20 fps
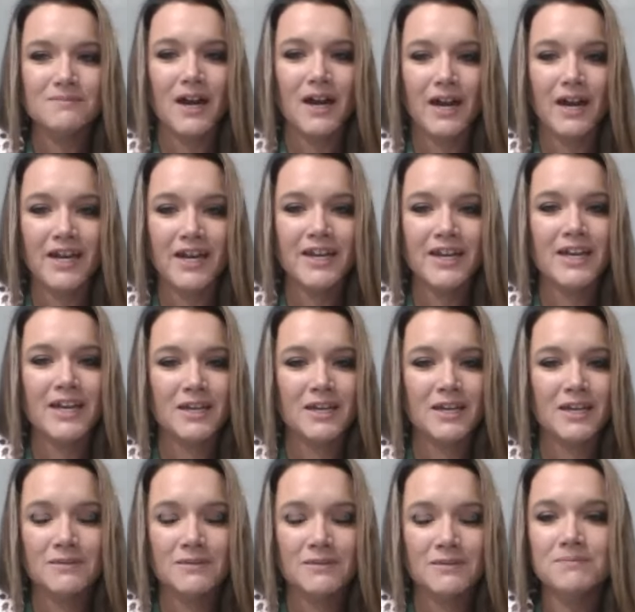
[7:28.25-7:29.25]
I
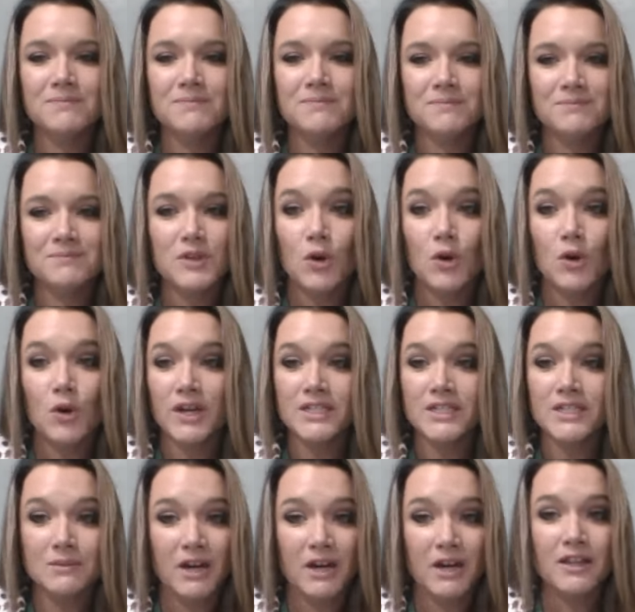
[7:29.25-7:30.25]
am going
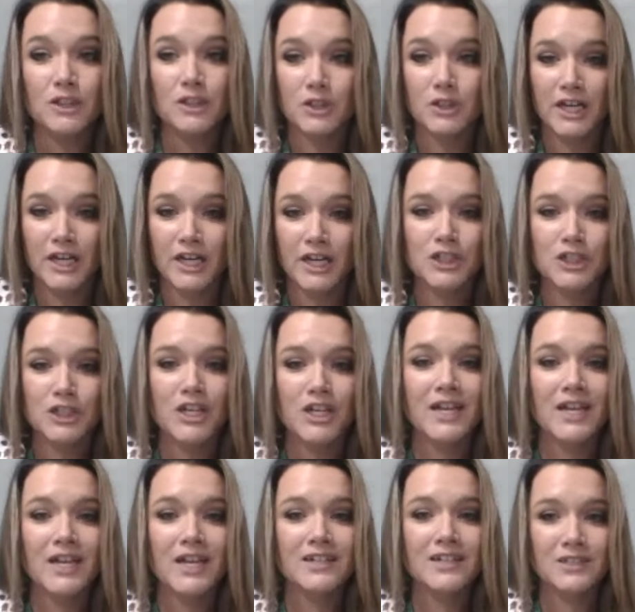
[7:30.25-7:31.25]
to buy this ranch
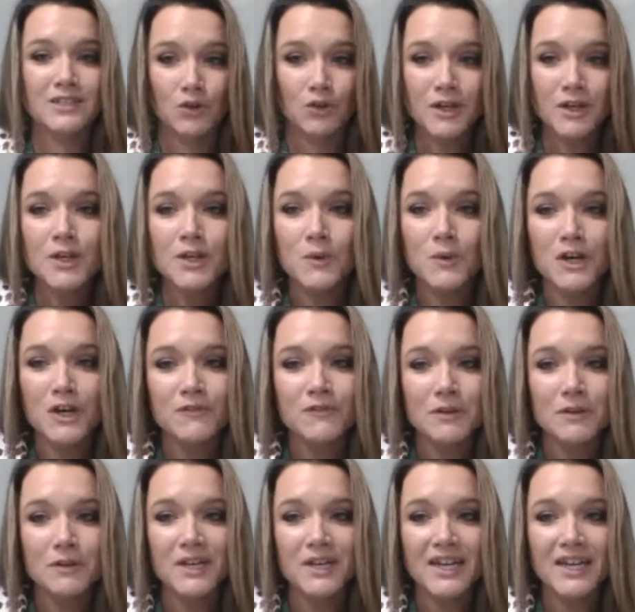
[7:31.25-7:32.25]
and it is going to work
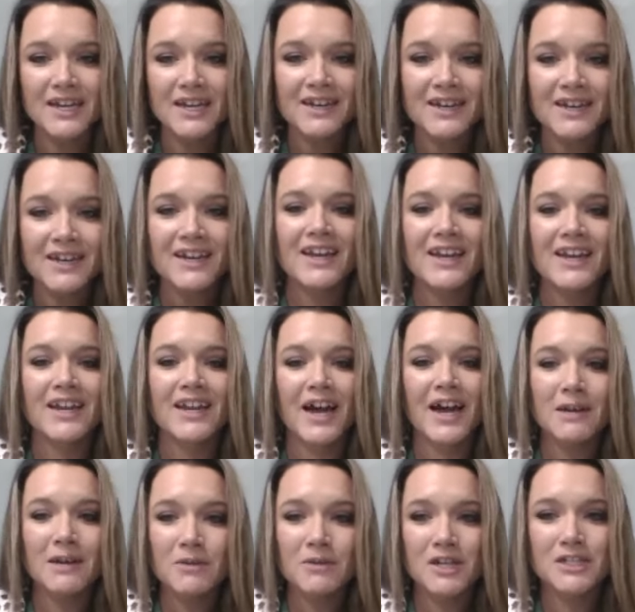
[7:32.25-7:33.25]
for me and
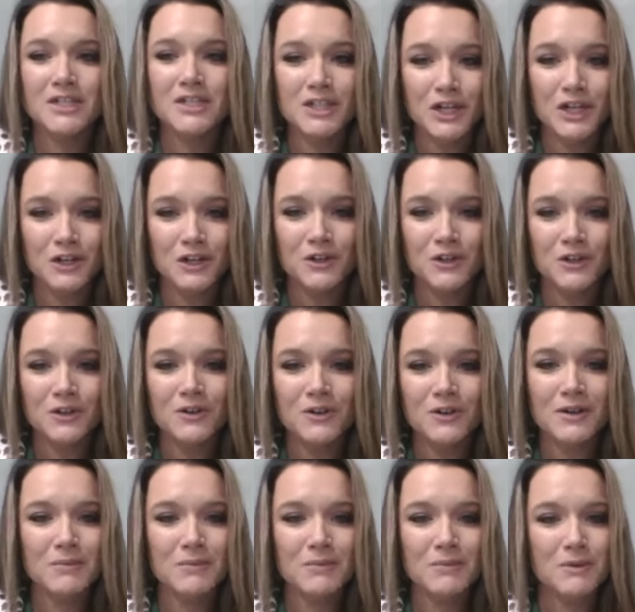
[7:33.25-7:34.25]
i'm going to
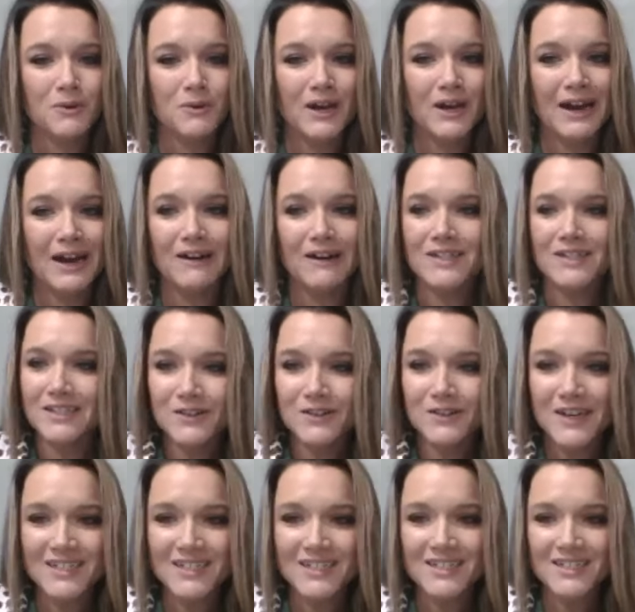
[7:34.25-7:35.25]
show people how to do
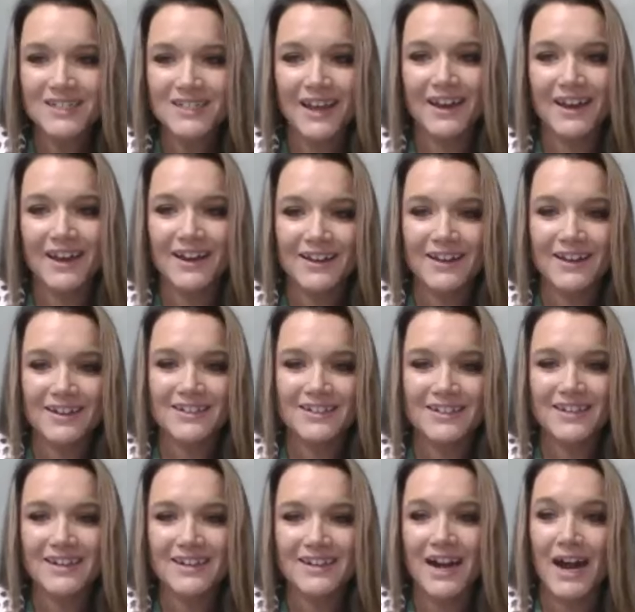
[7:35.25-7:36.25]
it and
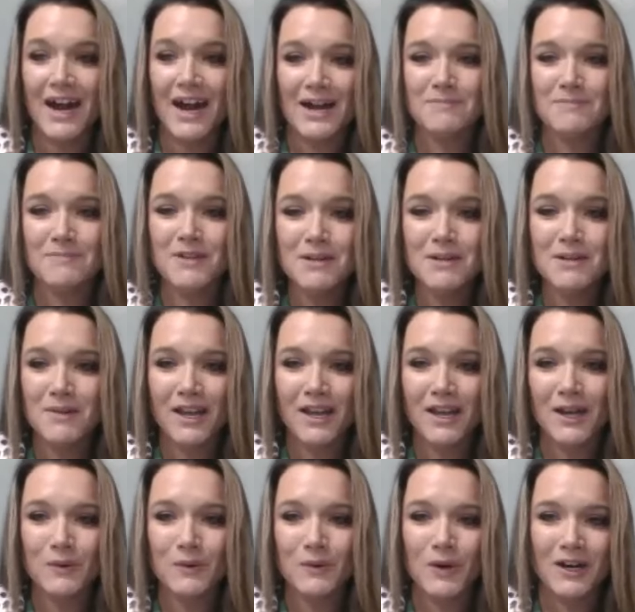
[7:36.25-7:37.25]
i'm going to make
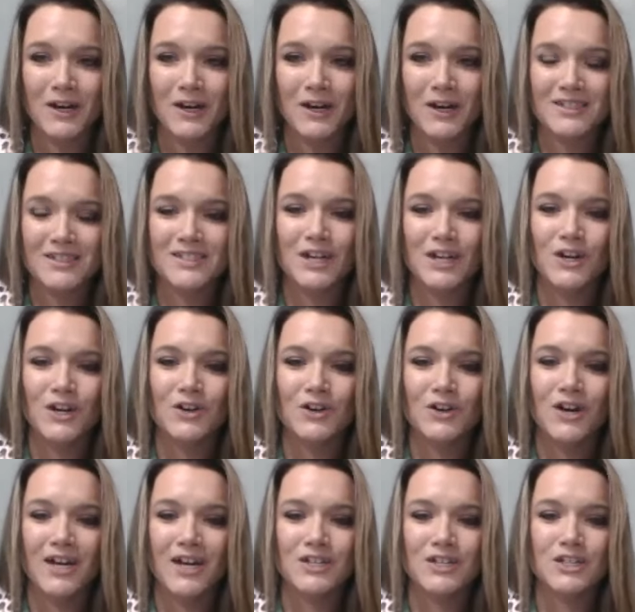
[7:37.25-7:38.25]
it work
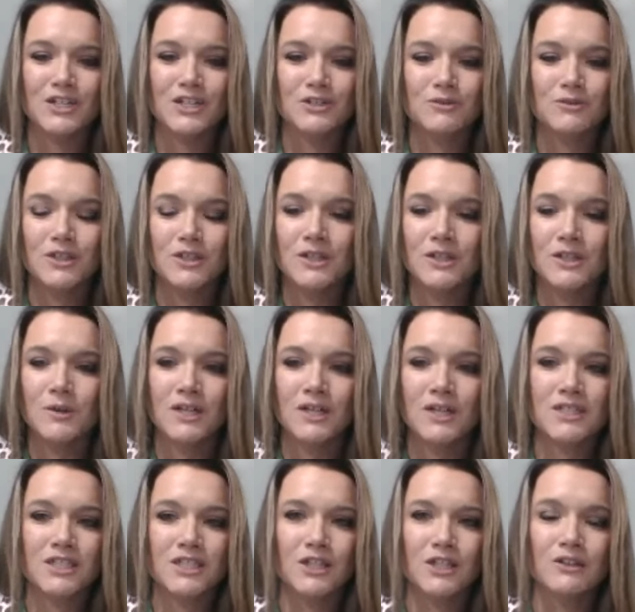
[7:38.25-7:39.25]
so i just really
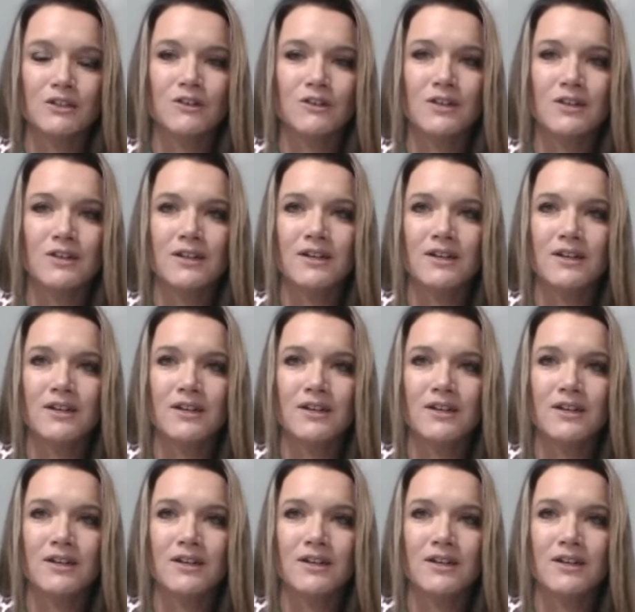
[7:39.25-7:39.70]
want to